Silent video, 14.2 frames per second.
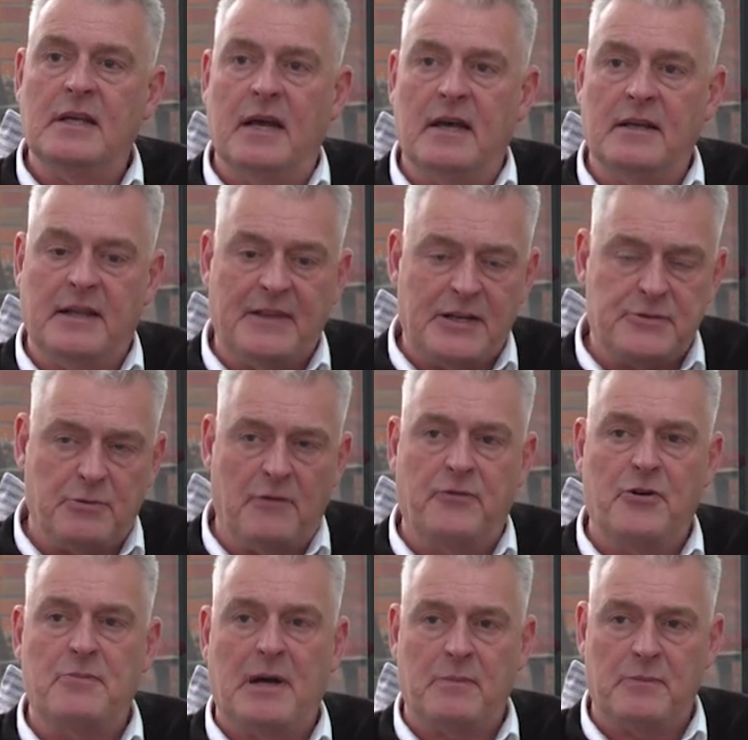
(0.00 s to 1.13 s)
Yeah, and that's what a
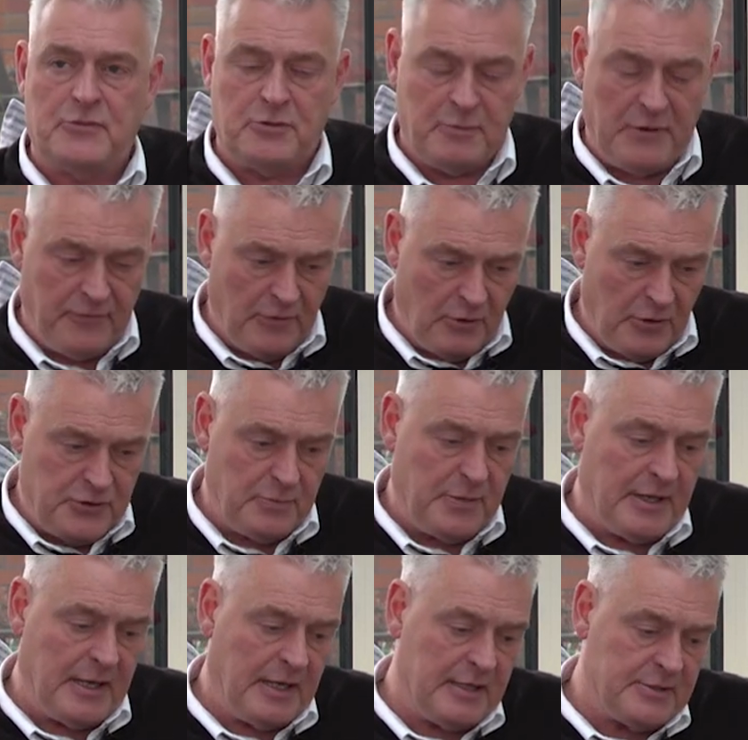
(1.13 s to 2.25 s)
food bank should be for. It should be
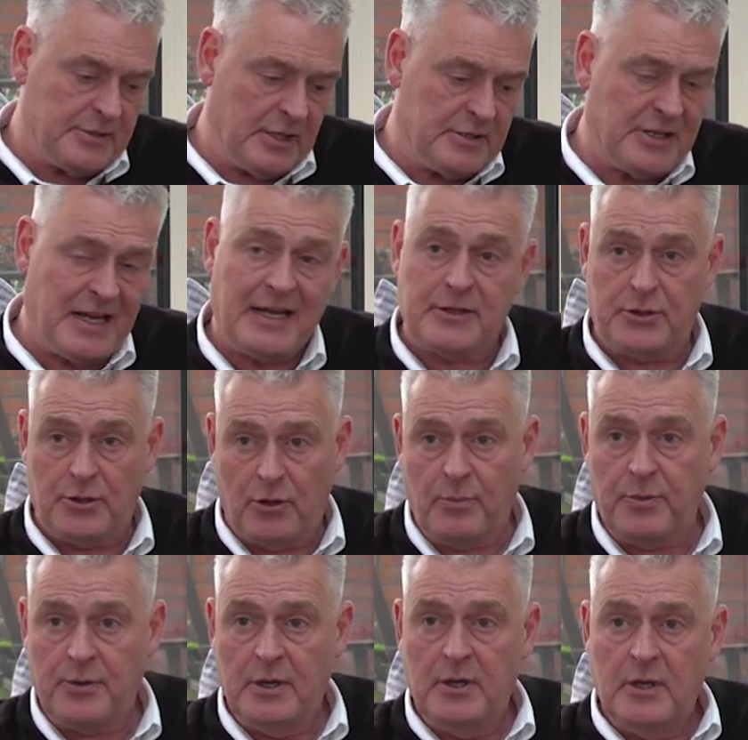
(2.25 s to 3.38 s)
there as a hand
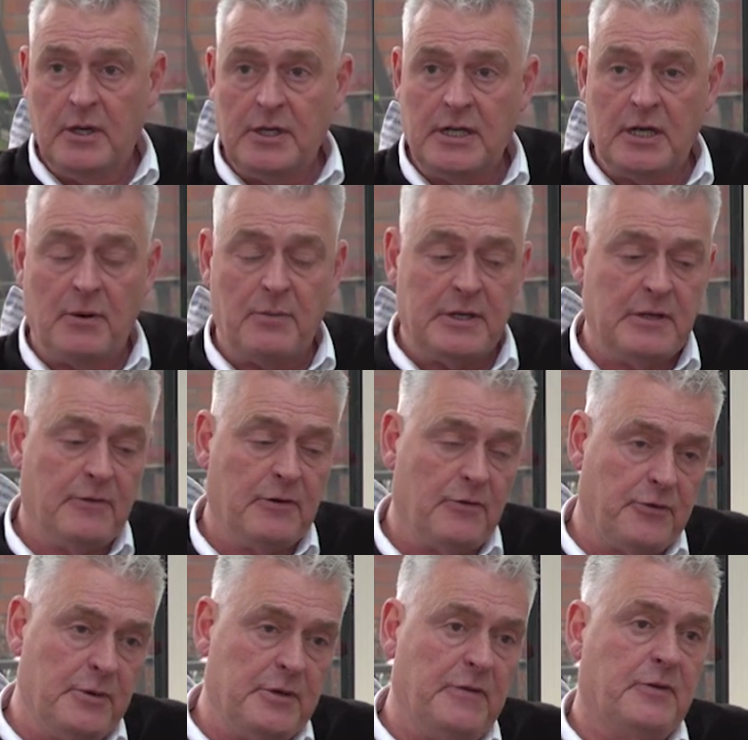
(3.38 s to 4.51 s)
up, when you go
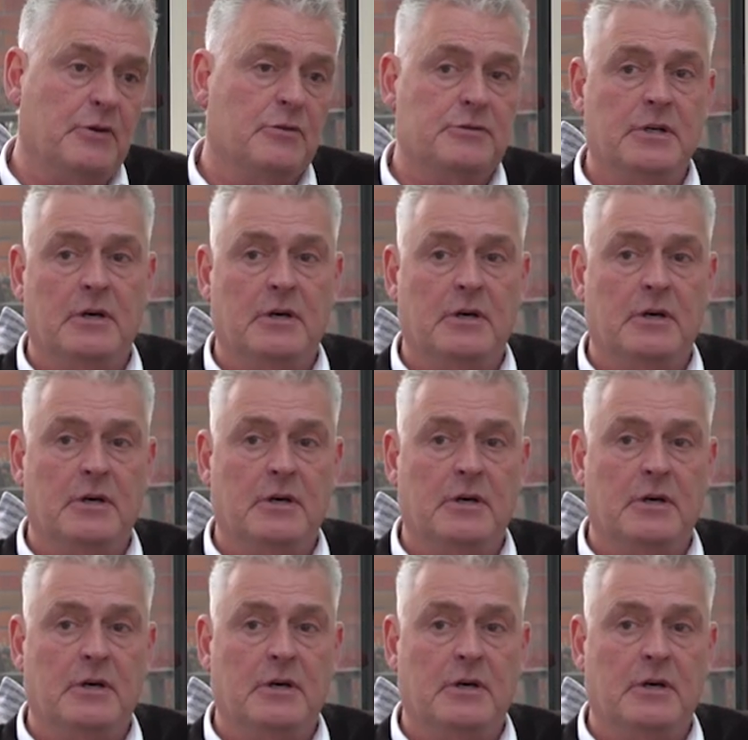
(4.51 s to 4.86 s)
through a difficult time.